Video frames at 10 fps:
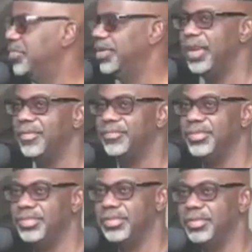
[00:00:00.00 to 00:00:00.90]
we have
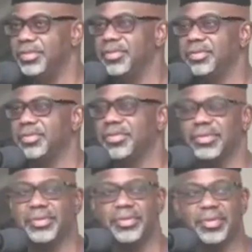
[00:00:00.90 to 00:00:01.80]
visions
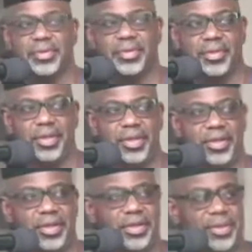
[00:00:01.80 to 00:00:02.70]
that
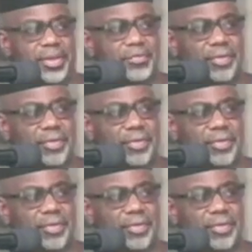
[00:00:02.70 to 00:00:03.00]
are never